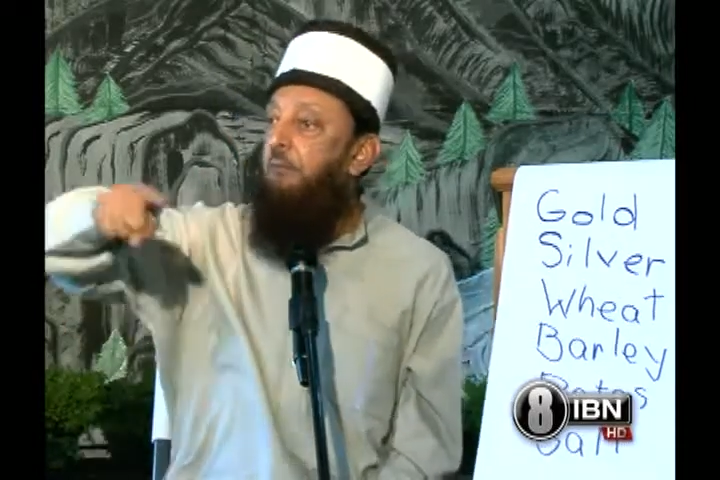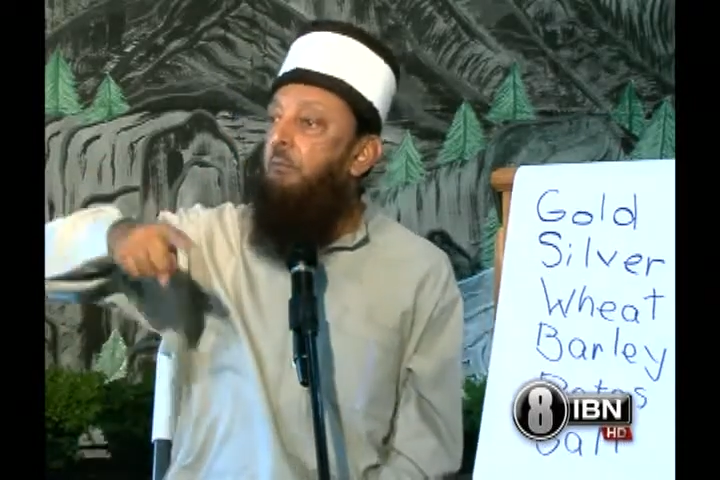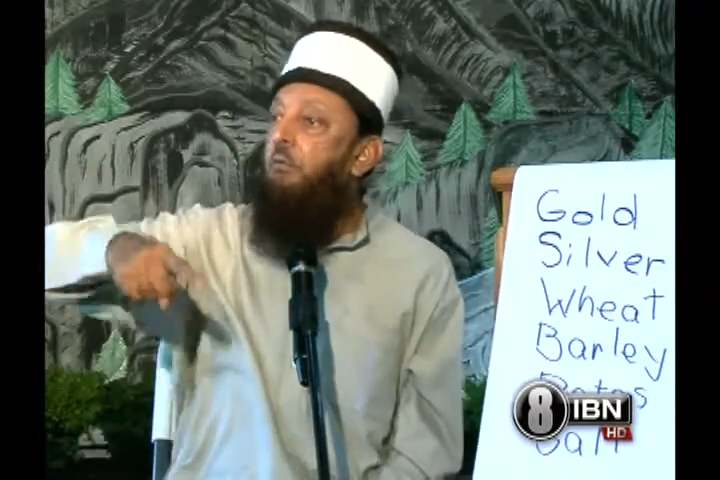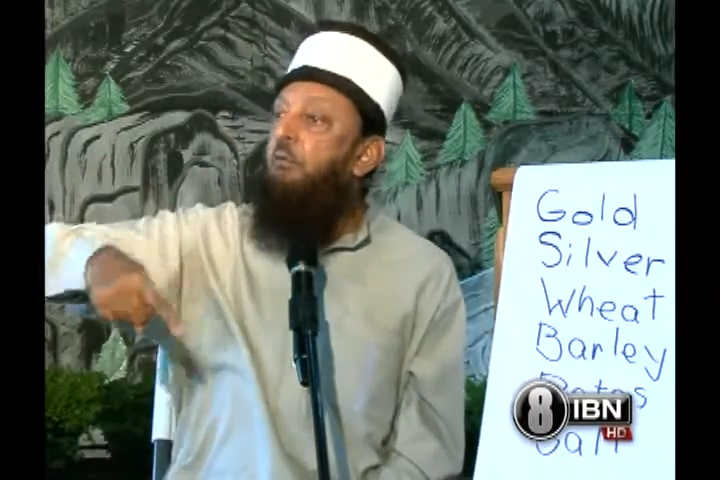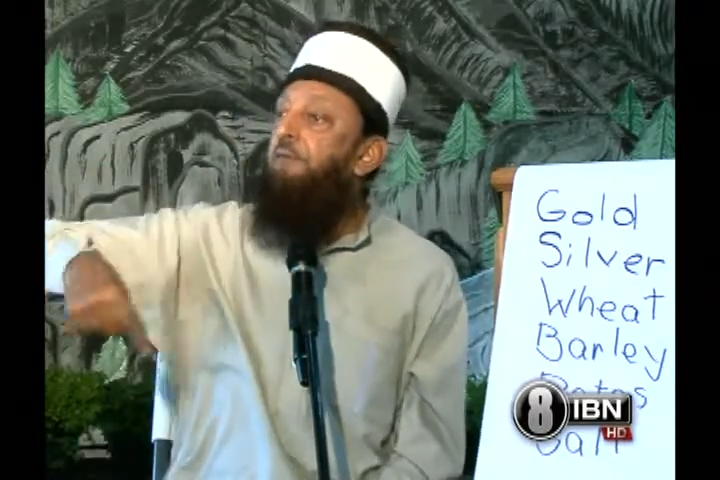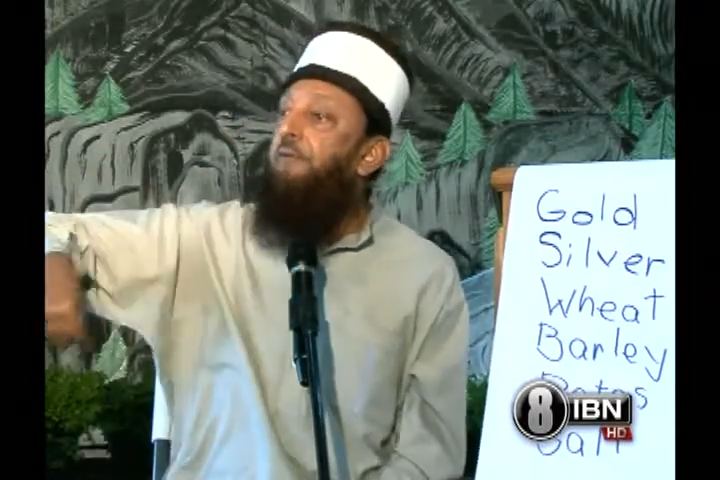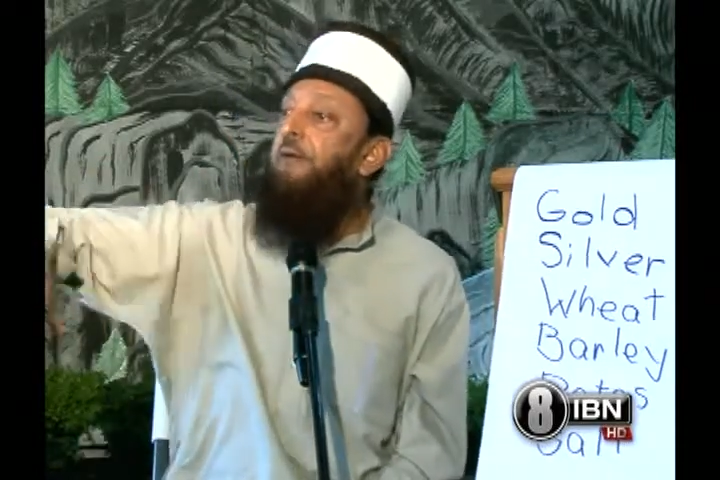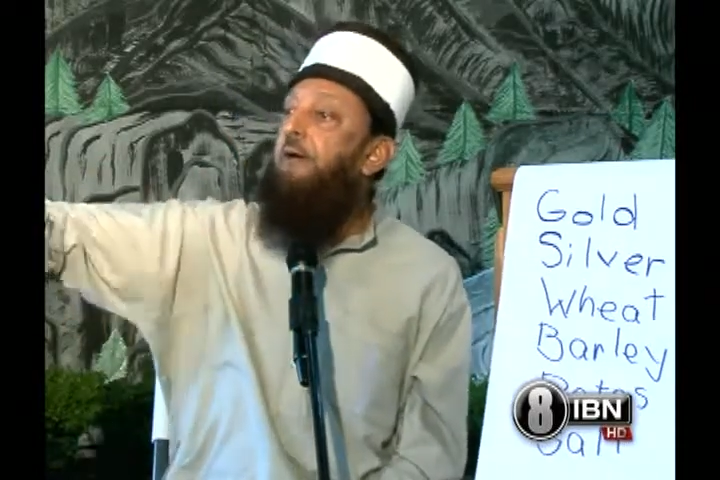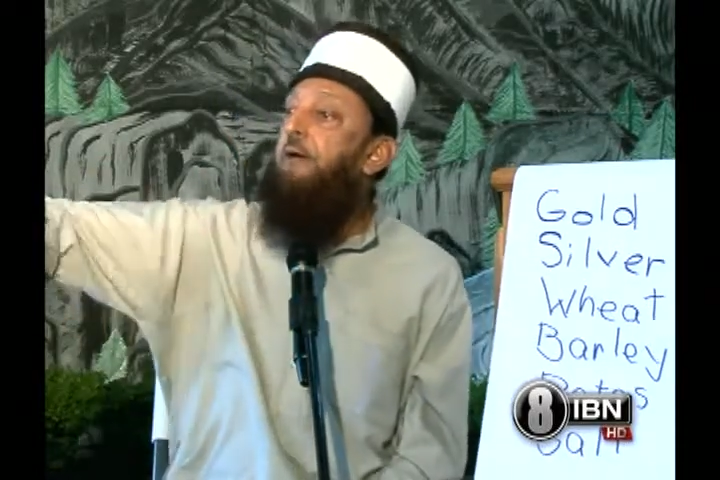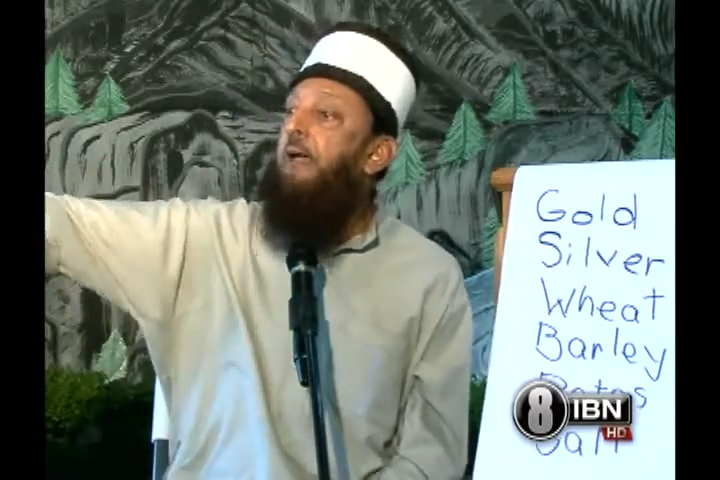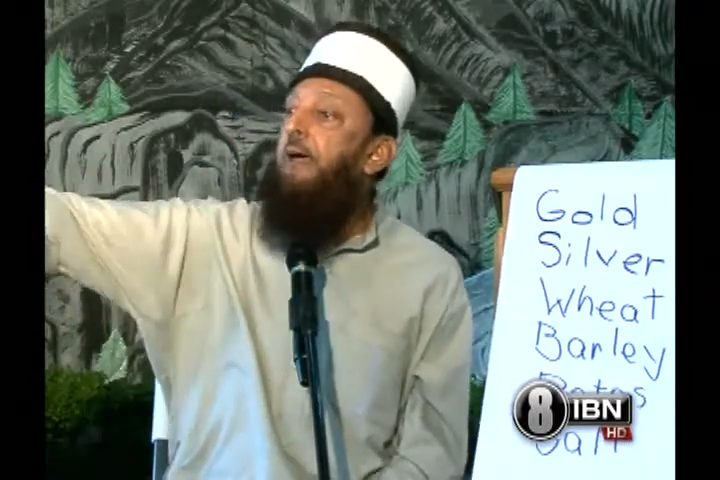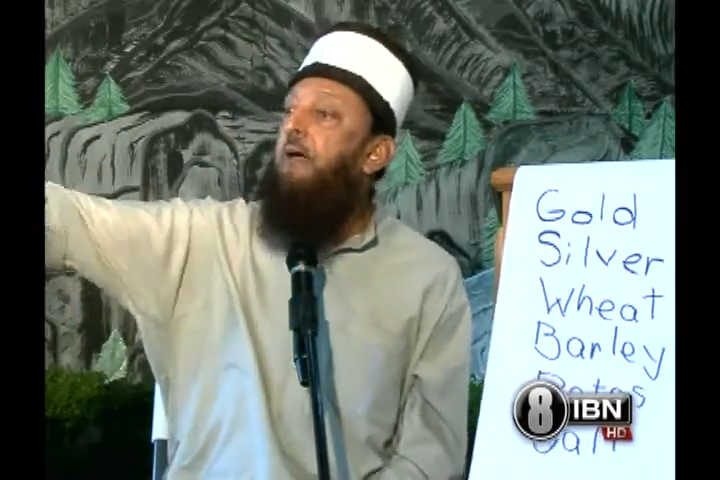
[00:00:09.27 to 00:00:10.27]
moving
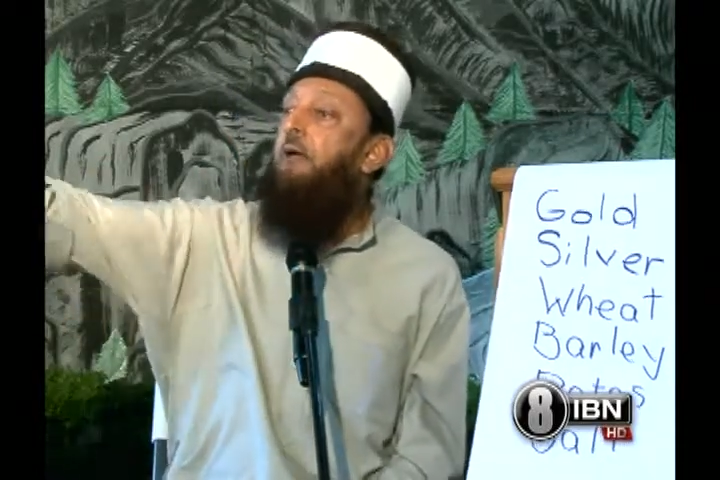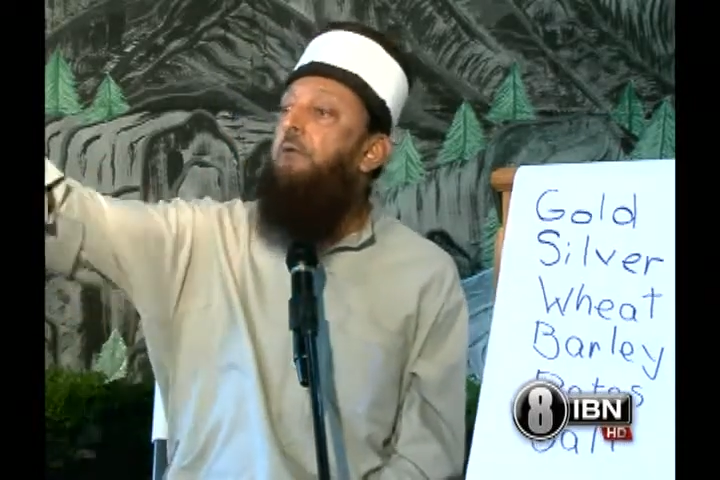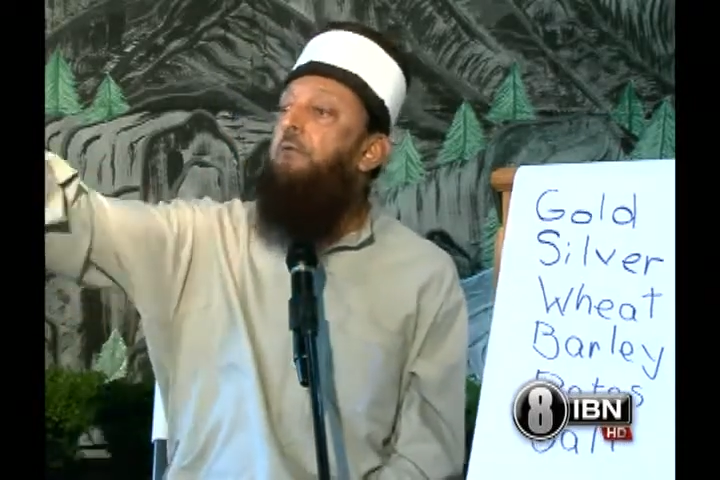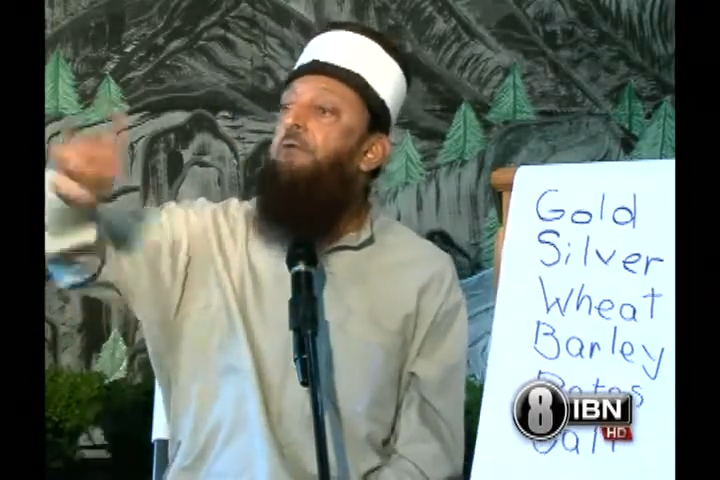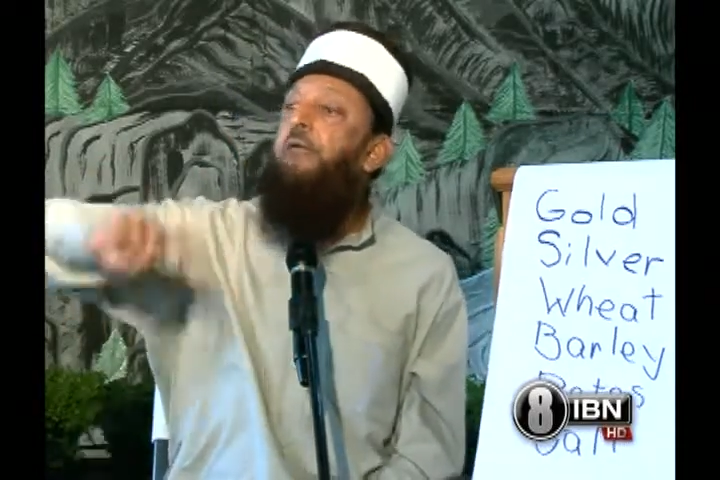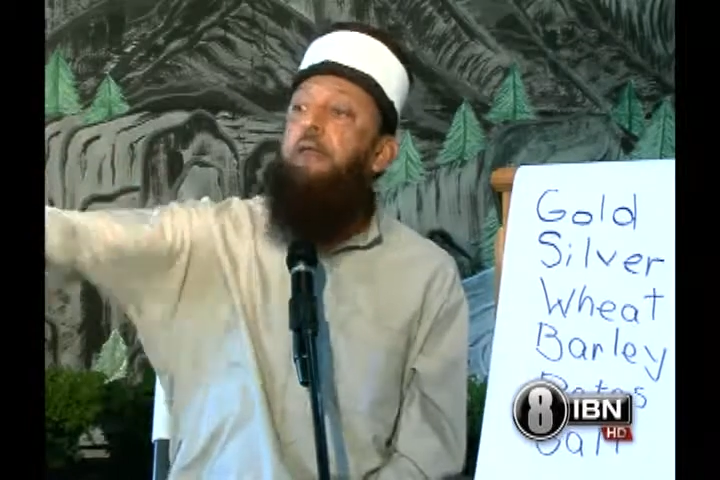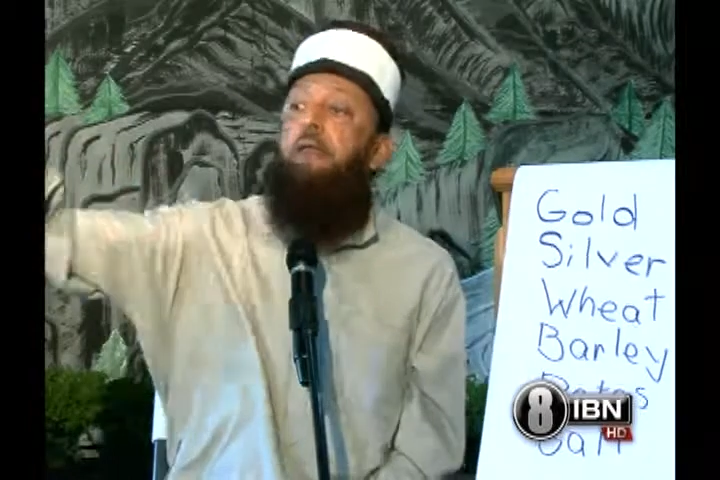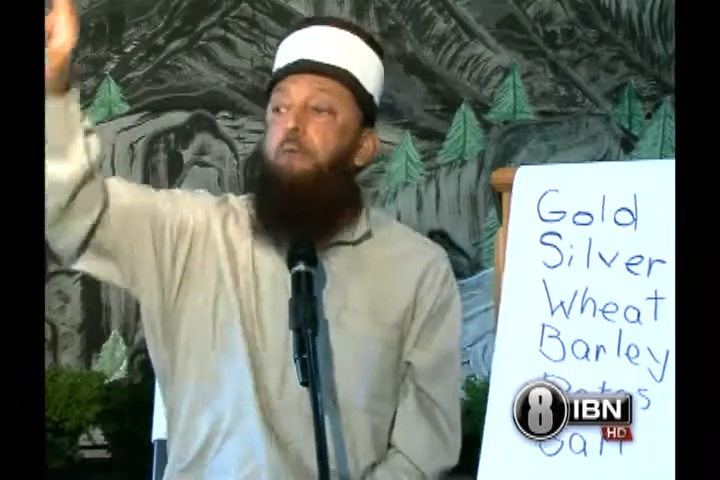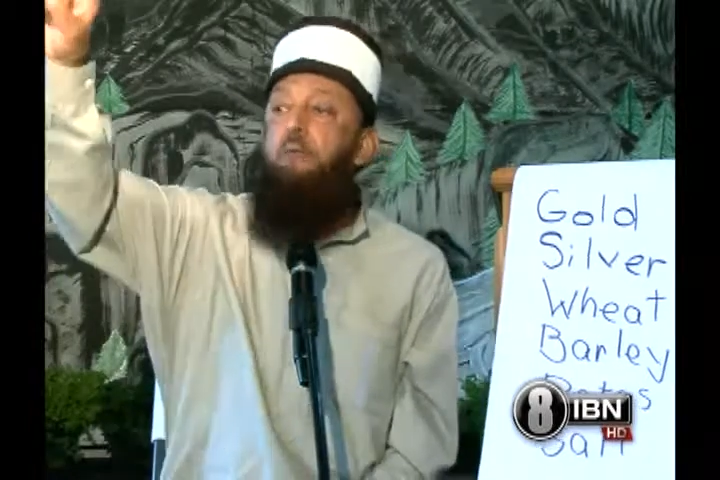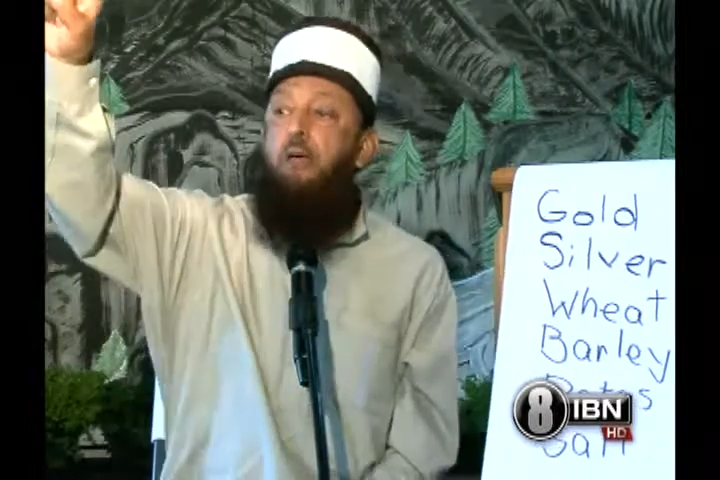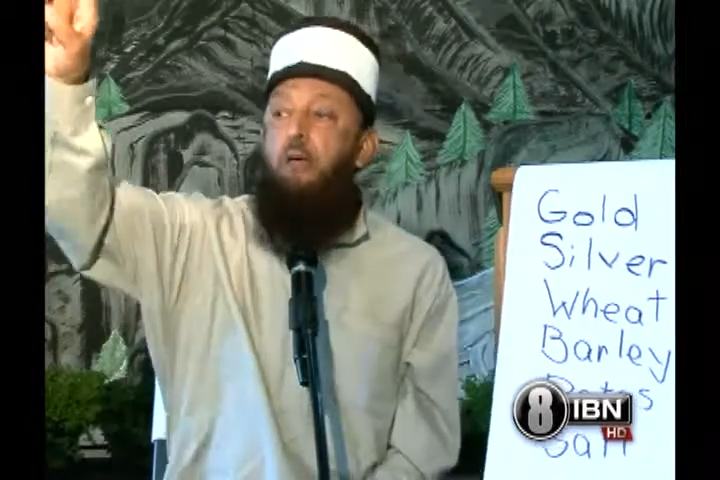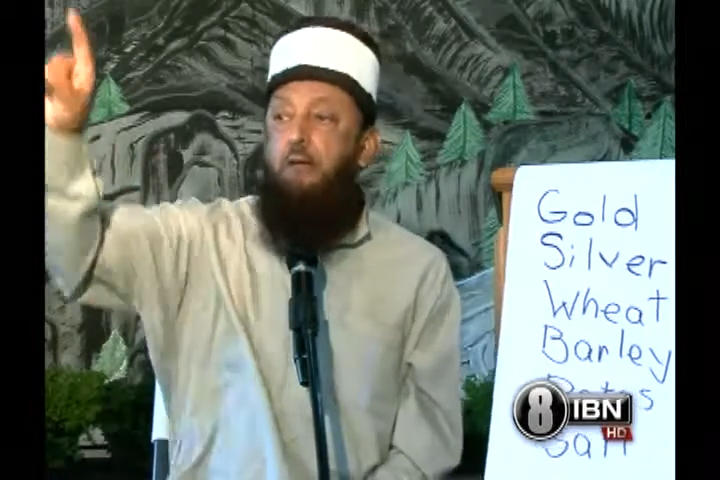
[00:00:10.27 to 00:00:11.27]
around in the
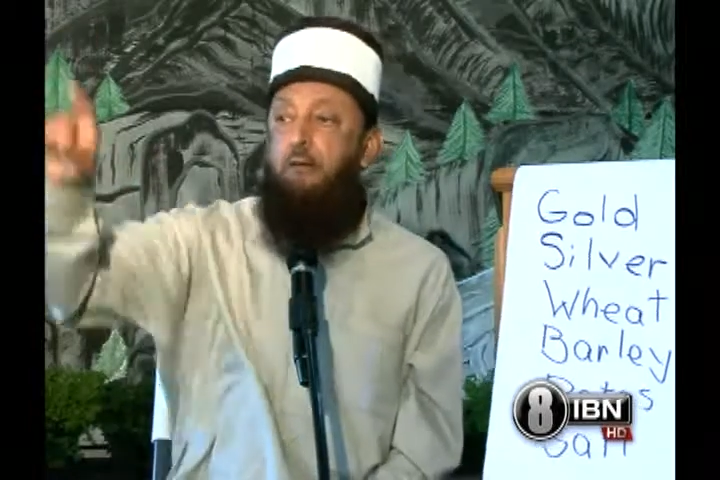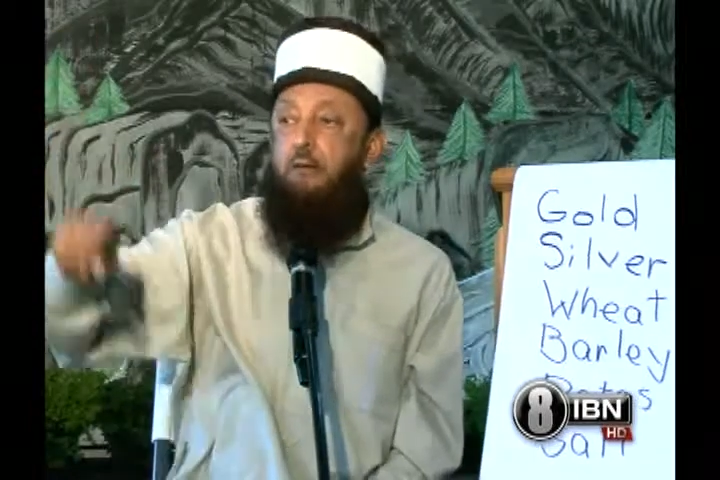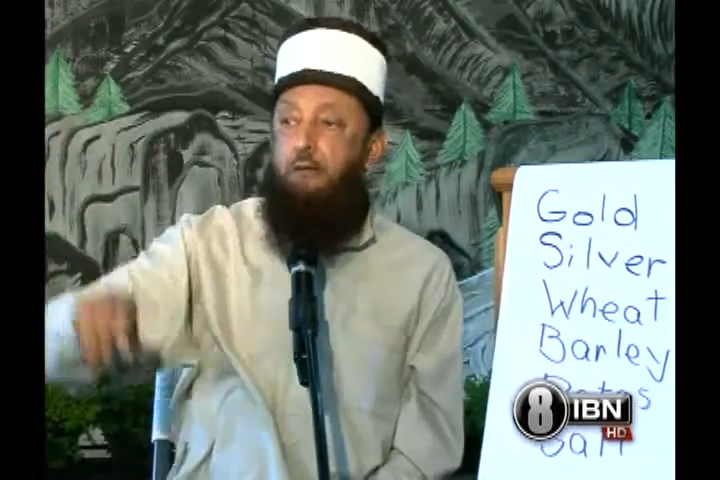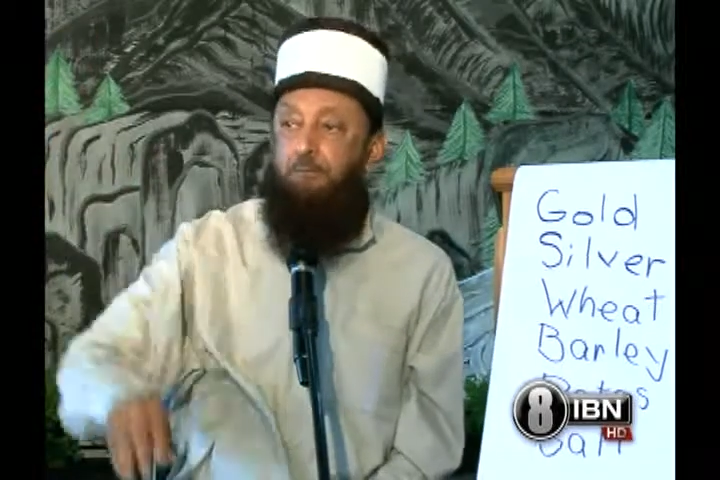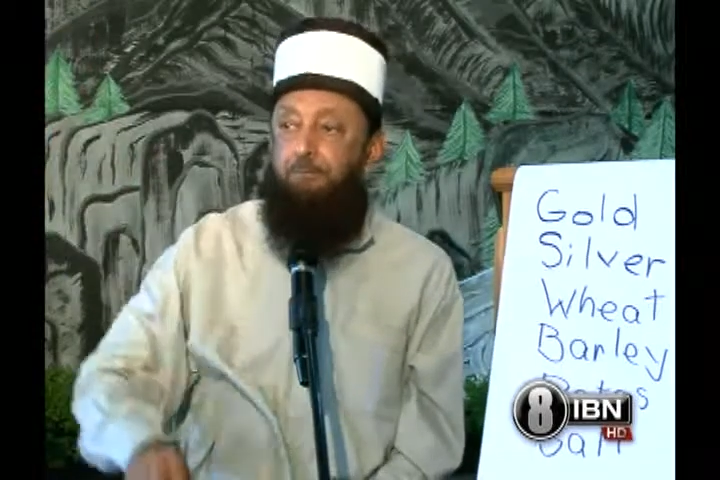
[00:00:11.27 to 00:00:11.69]
market.